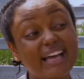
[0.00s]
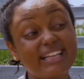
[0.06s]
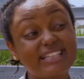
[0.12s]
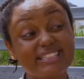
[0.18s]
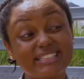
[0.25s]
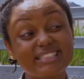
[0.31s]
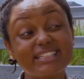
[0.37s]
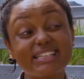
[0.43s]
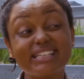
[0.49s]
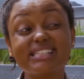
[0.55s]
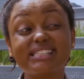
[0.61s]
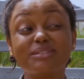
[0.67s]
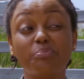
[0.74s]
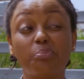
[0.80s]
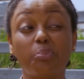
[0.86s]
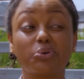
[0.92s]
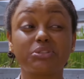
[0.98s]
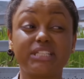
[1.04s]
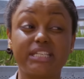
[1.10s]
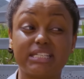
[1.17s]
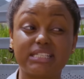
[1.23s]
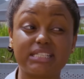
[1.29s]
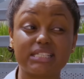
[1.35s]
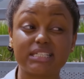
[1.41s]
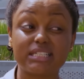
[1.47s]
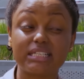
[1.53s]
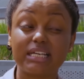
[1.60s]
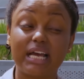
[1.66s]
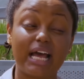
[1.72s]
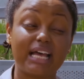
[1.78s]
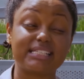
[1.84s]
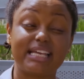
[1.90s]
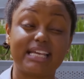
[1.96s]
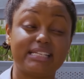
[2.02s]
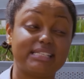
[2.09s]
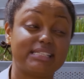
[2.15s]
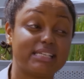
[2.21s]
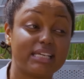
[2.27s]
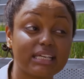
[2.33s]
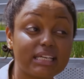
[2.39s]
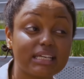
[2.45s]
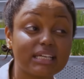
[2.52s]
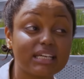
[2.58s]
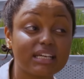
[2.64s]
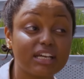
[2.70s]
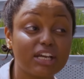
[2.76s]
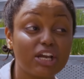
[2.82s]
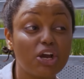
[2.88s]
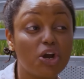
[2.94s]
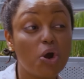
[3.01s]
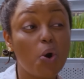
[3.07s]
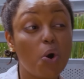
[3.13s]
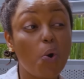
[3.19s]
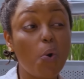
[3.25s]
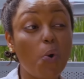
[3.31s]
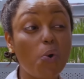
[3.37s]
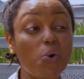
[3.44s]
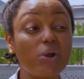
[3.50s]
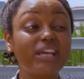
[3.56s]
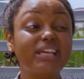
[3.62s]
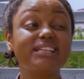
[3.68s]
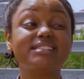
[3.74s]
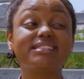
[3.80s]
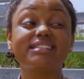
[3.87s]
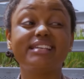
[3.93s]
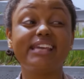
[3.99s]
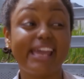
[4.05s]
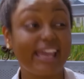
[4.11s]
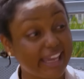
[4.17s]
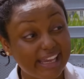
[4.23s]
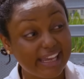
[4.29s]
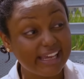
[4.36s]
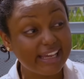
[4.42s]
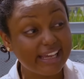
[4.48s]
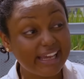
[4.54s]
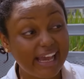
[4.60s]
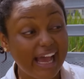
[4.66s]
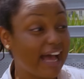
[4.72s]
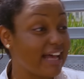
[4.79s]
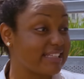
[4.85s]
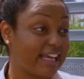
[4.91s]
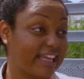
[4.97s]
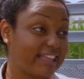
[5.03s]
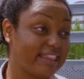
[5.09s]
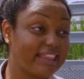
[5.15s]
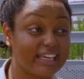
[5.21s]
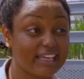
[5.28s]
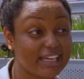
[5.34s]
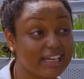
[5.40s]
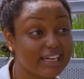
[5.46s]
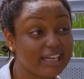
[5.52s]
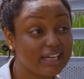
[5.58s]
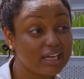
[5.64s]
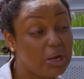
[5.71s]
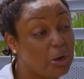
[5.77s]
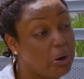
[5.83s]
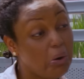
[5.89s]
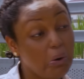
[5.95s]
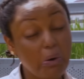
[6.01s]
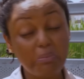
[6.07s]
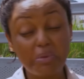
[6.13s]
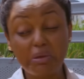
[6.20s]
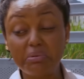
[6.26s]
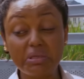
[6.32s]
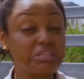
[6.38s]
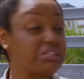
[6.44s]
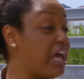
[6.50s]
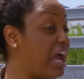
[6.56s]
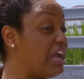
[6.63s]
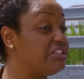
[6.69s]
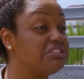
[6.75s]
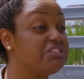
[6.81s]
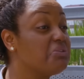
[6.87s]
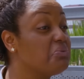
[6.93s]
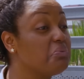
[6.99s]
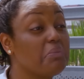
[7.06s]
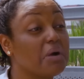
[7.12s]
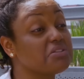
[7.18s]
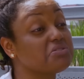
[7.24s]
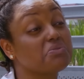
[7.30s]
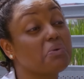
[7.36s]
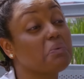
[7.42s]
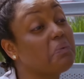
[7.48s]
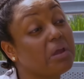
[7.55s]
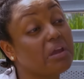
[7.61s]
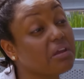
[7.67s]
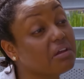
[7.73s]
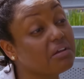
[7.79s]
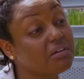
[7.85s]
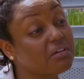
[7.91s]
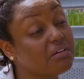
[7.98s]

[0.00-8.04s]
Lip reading: Ali is impotent, as I say, or he's gay, as I think, or maybe he's hiding a woman somewhere.